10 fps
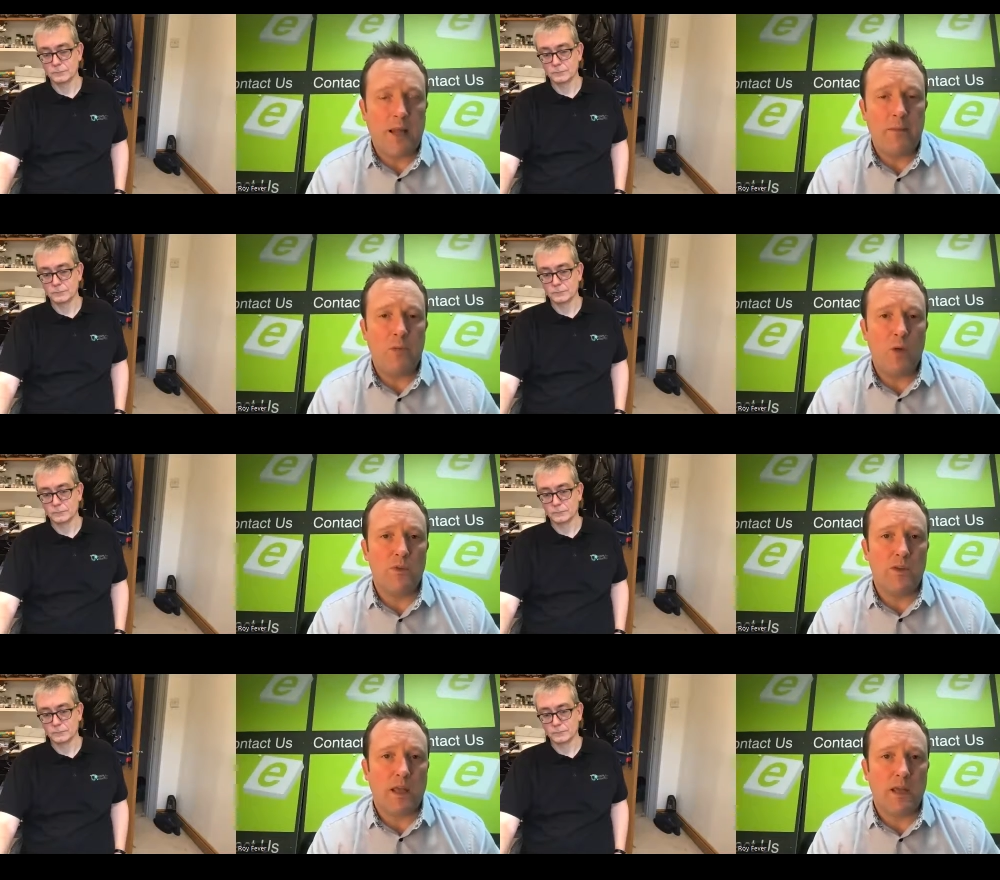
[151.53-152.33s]
Speaker 1: black
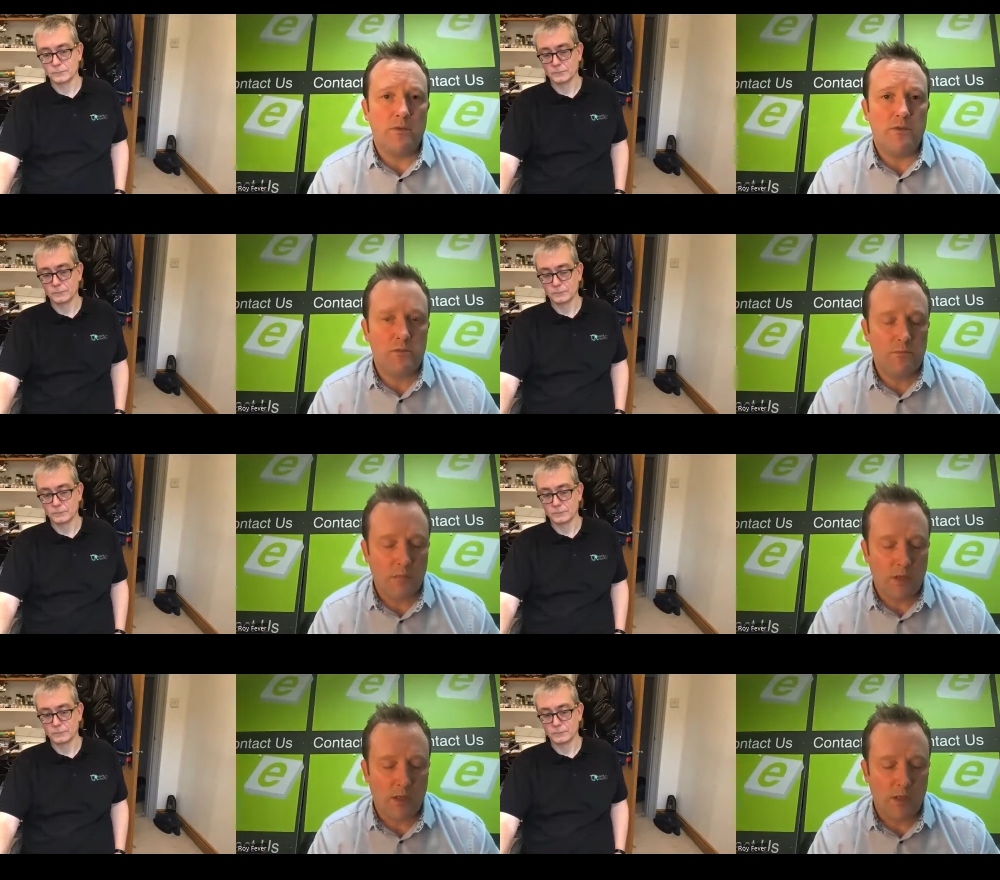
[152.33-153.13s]
mold in a house,
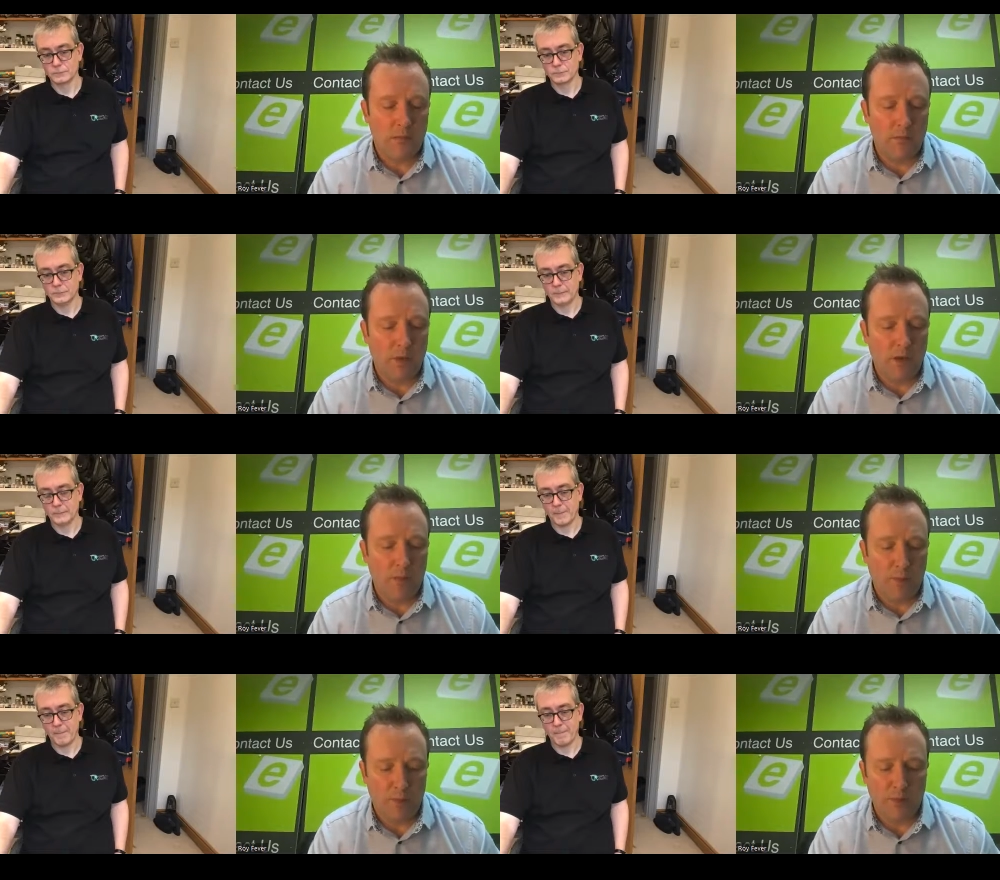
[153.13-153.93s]
um, a
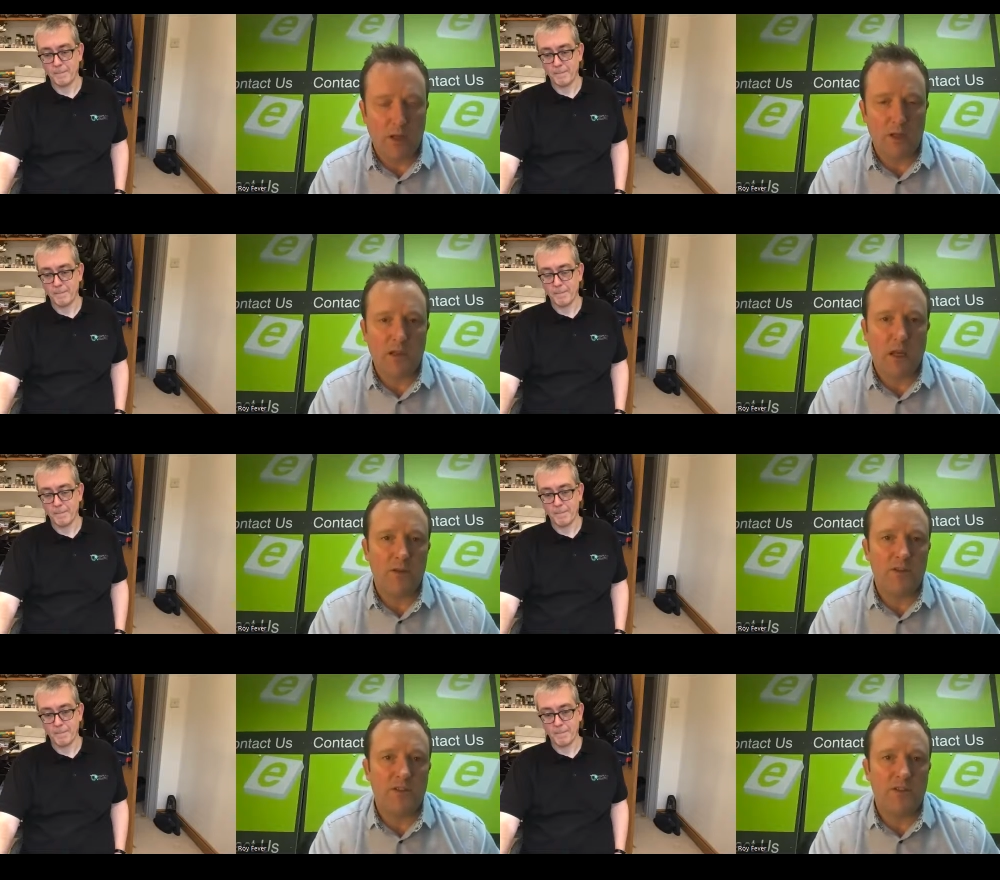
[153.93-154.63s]
lot of people kind of say, oh,